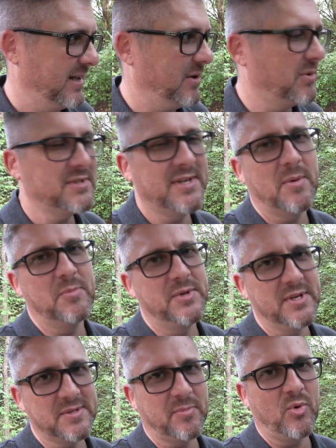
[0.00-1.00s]
I don't want to say I'm
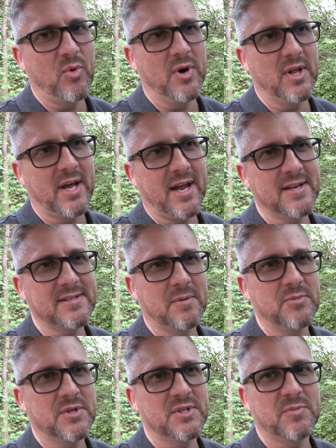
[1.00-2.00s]
disappointed. I guess
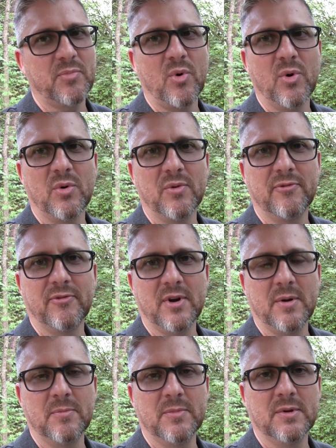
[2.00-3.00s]
I'm just spoiled
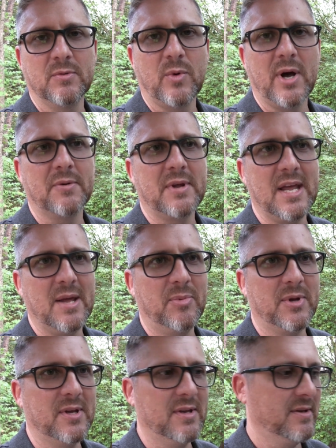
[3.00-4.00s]
from wild
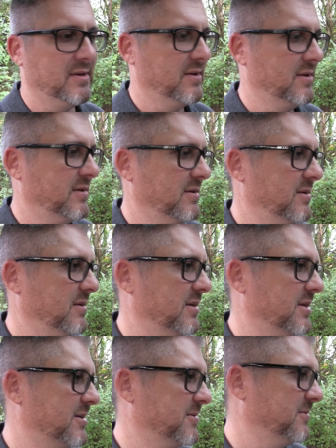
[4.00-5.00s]
camping.
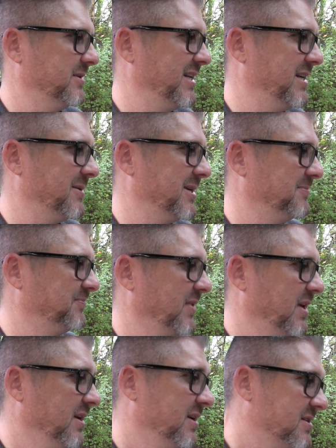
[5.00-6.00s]
You know, anyway.
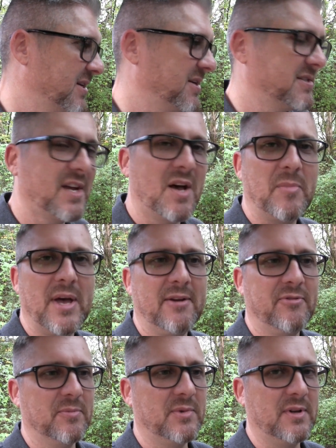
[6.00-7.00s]
So I just got
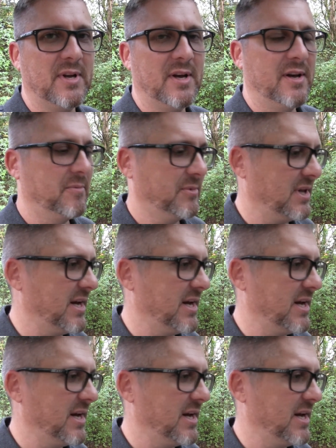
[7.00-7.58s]
back from um,